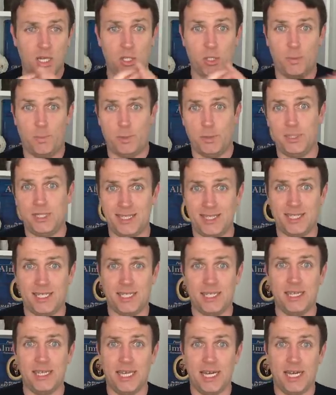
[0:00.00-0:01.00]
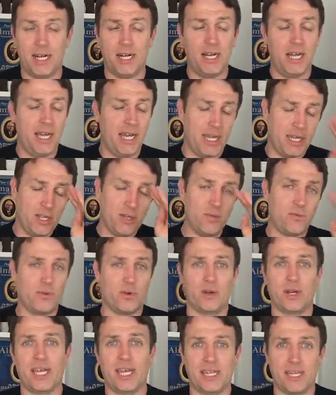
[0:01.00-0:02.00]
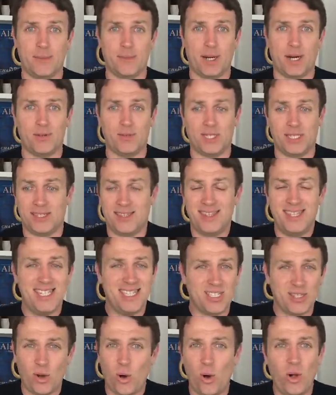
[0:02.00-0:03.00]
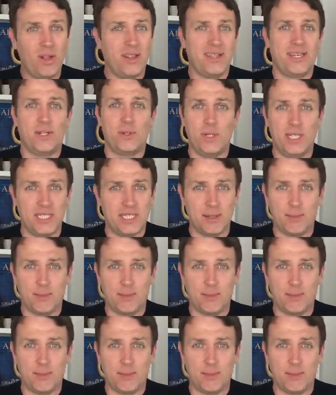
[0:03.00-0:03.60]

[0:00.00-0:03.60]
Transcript: you put it in there and you forget about it. That's all there is